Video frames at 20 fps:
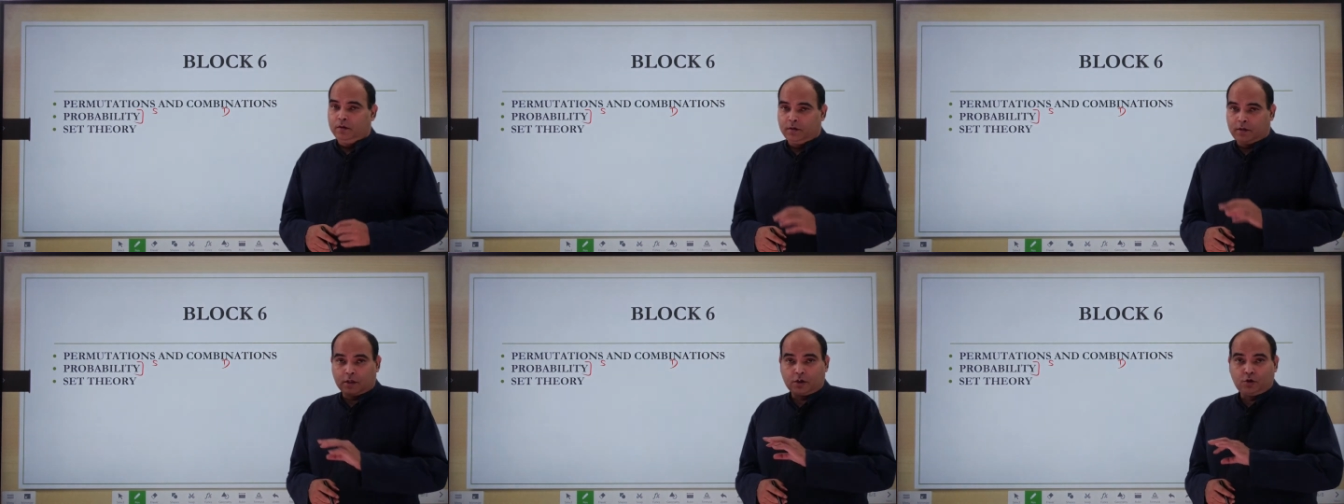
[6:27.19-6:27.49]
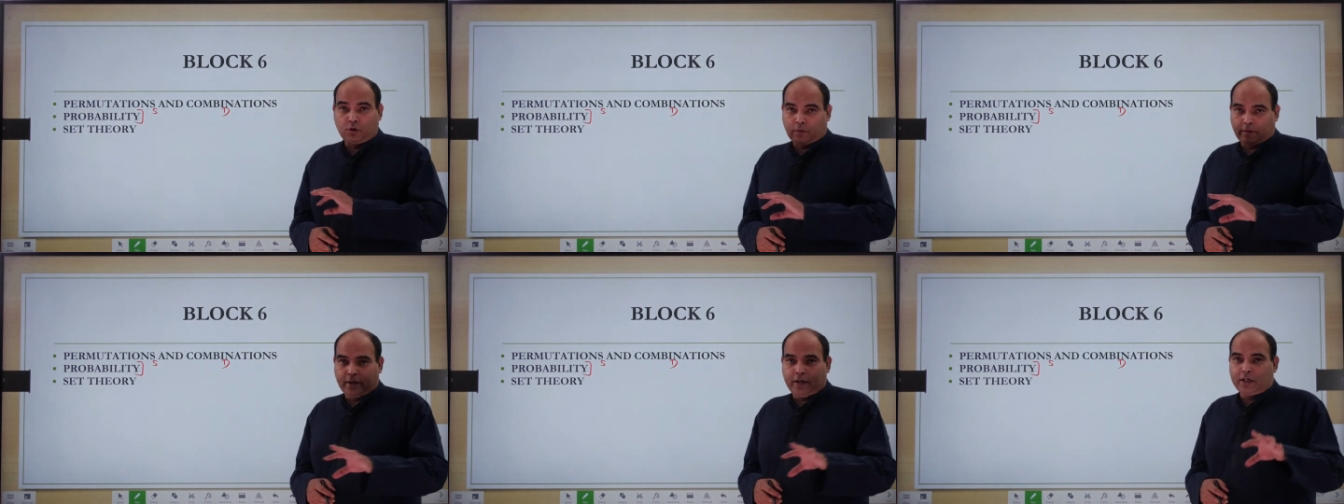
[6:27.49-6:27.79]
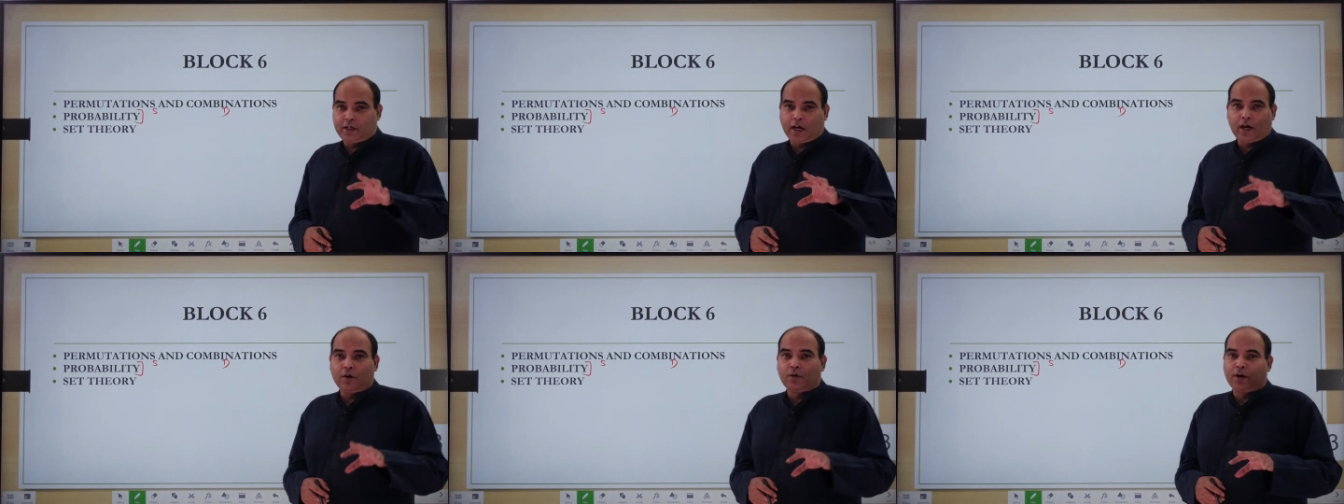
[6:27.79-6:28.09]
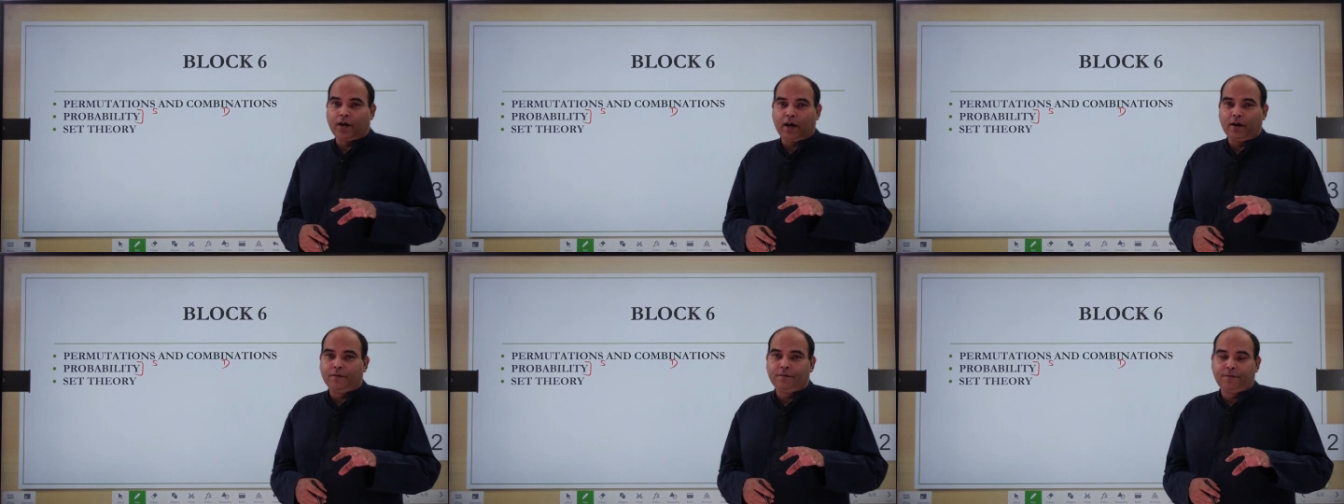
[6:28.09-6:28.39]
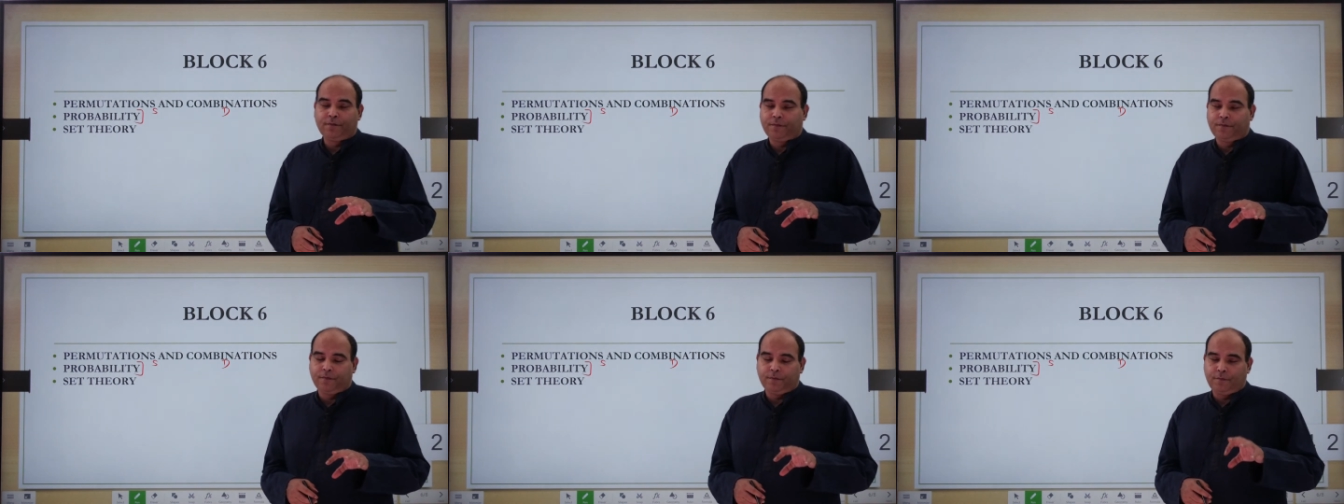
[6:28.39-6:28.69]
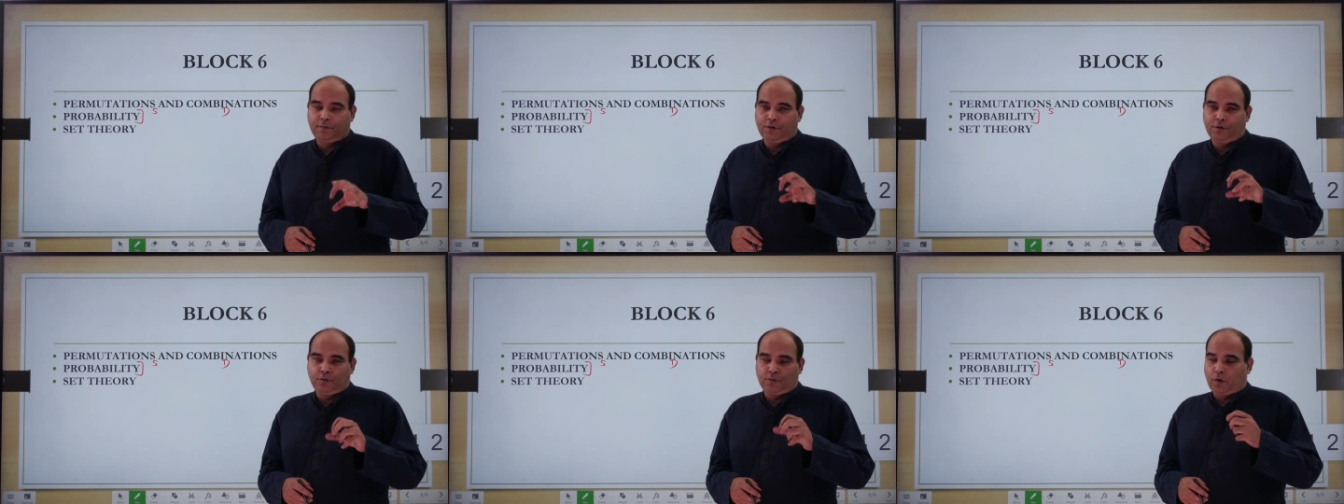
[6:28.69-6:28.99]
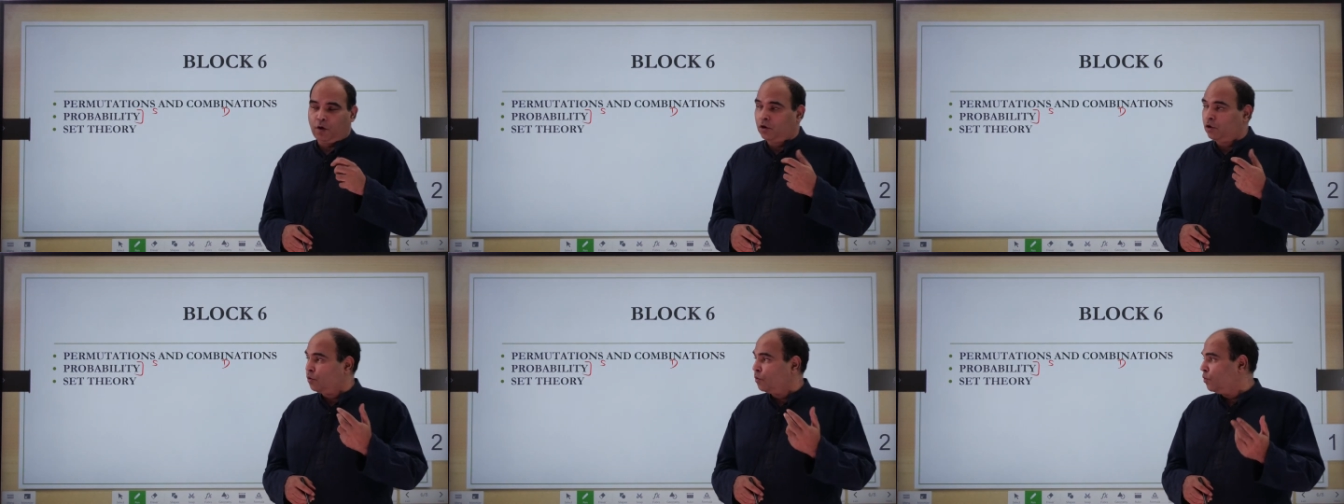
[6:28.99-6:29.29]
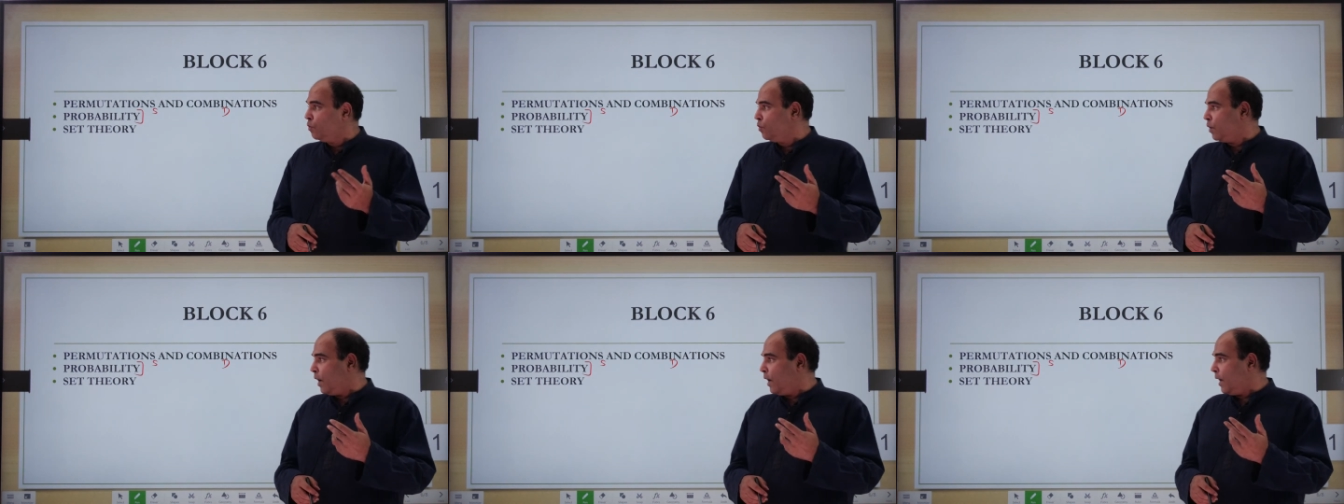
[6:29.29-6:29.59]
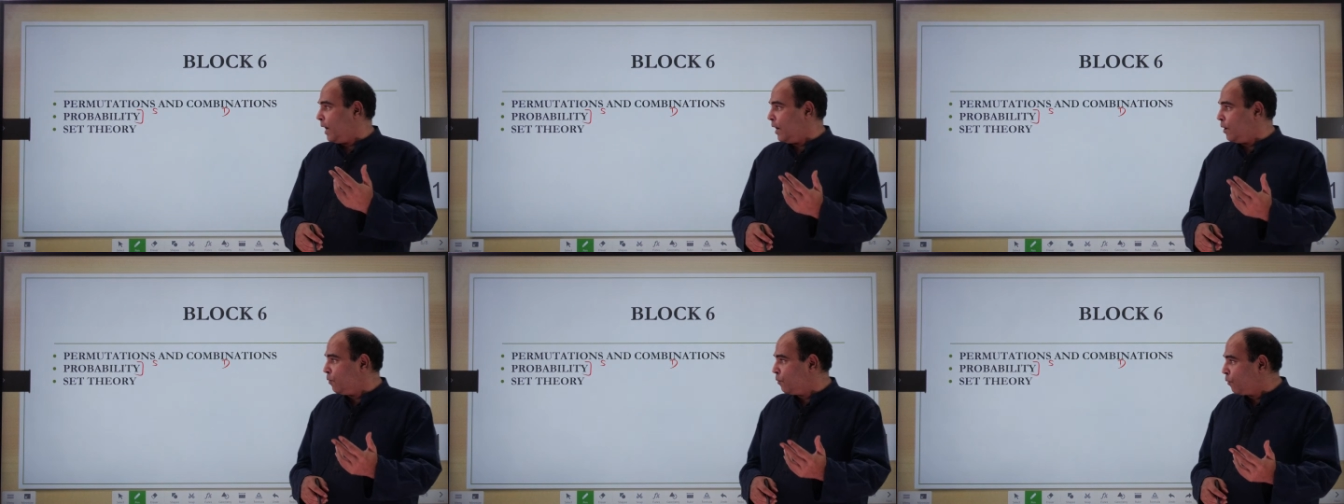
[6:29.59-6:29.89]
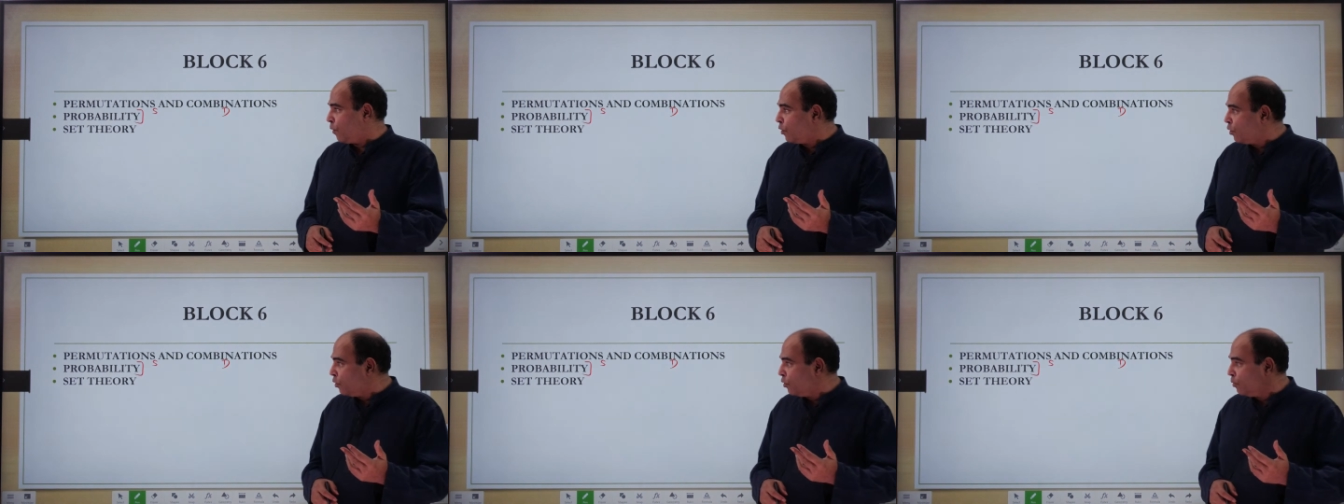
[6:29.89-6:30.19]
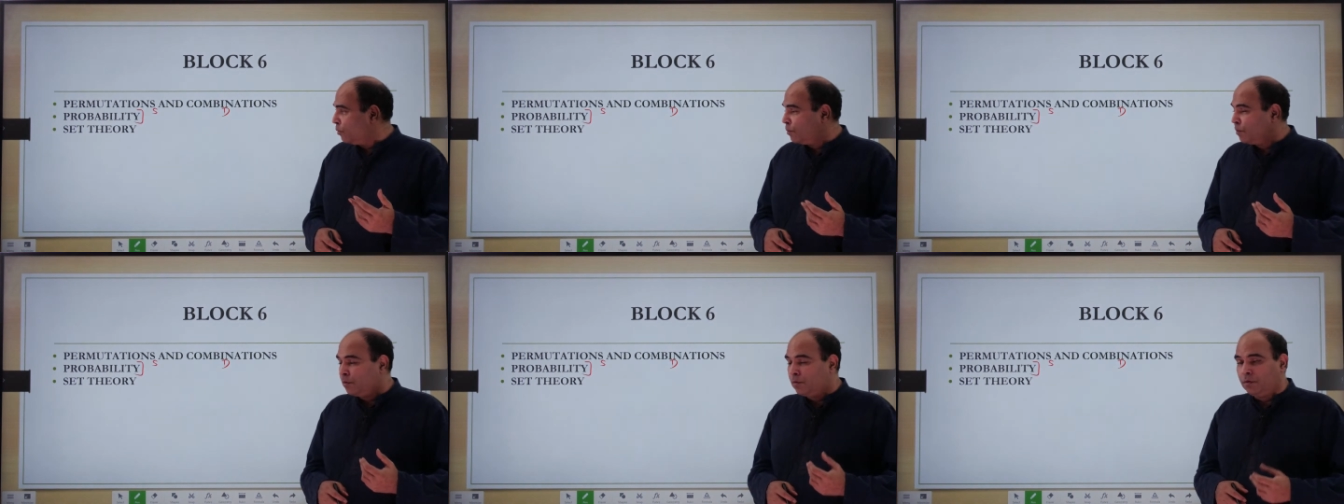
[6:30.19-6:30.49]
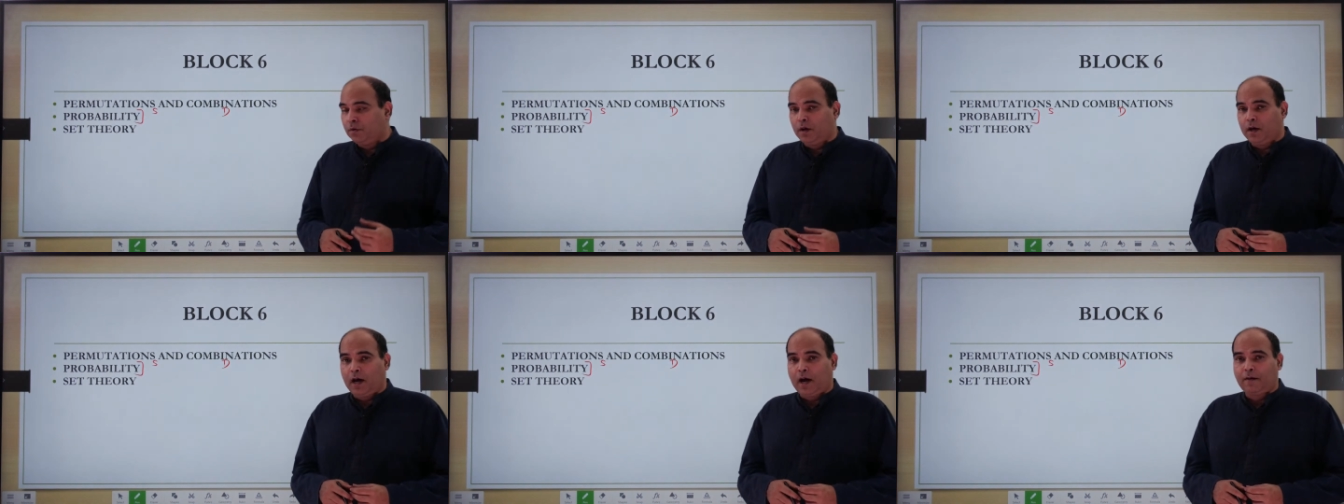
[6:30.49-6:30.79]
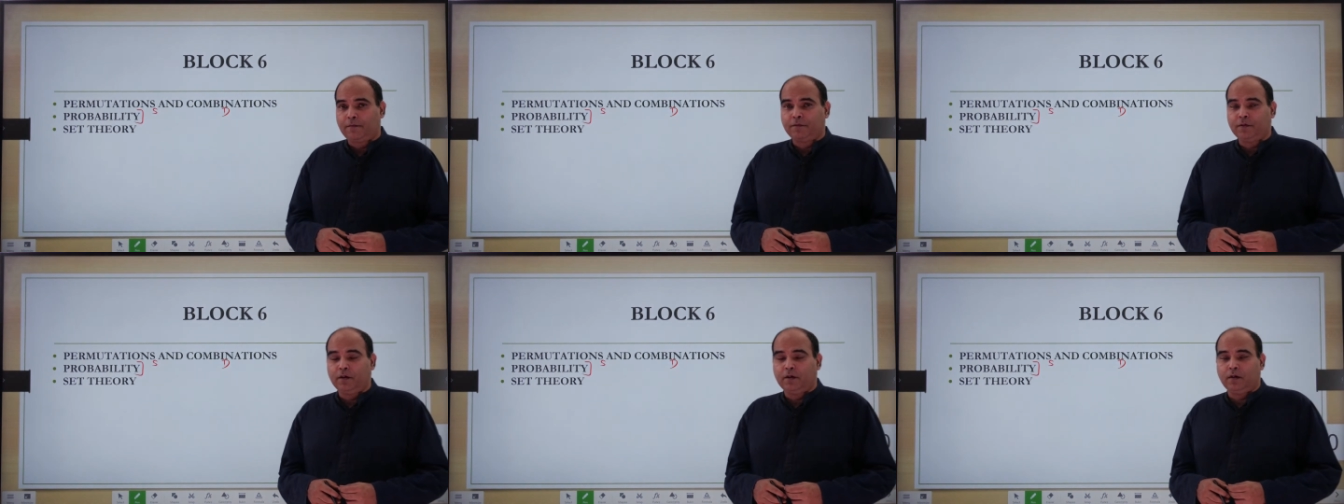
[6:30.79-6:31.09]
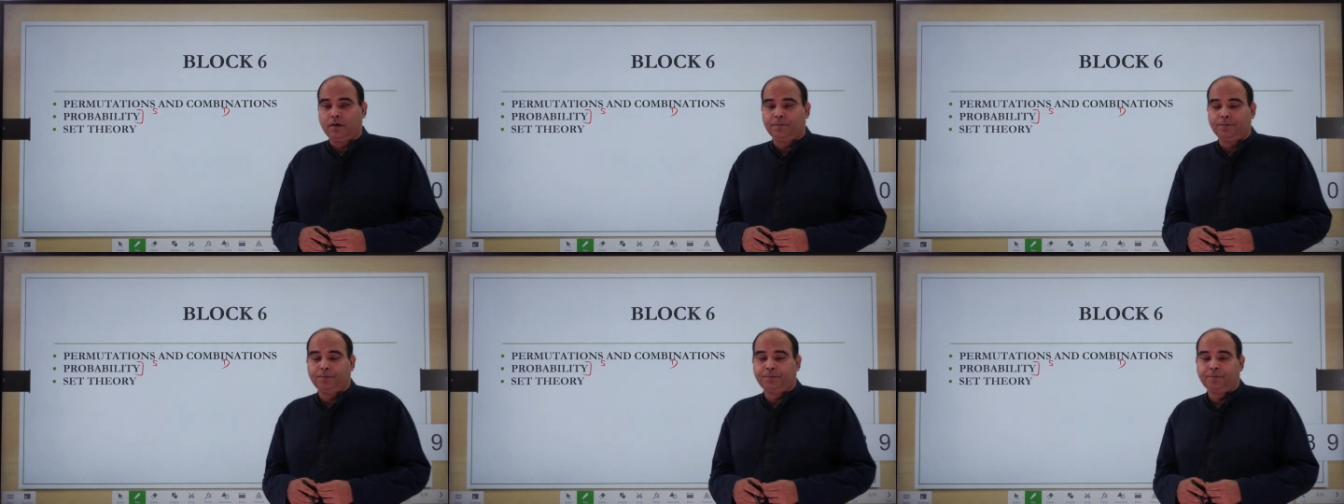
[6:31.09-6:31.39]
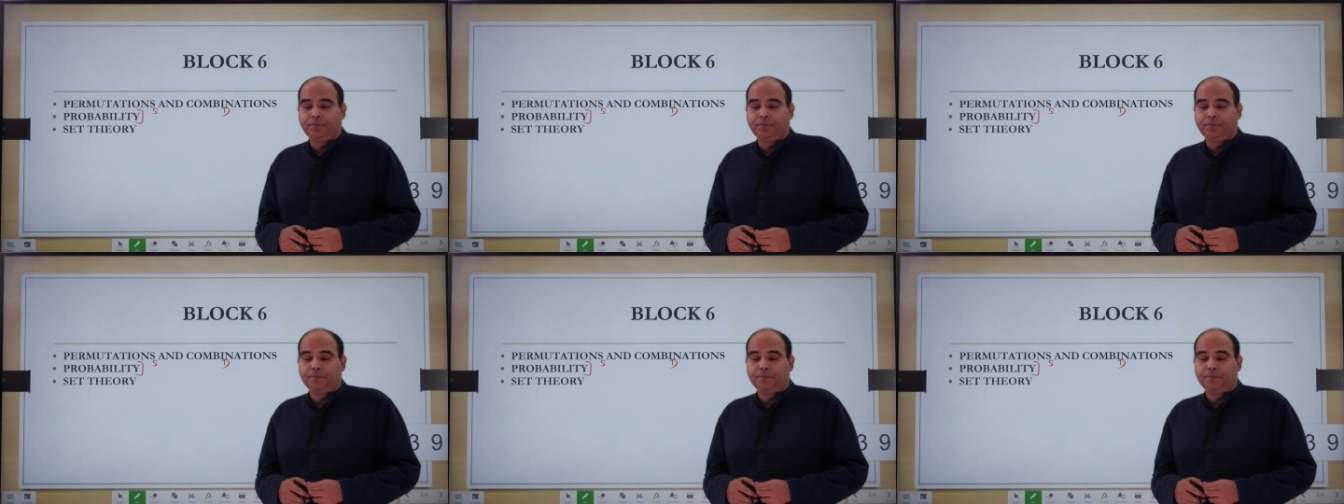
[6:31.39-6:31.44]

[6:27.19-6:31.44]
just do a very shallow dive. You want to, I, I don't want you to uh, have the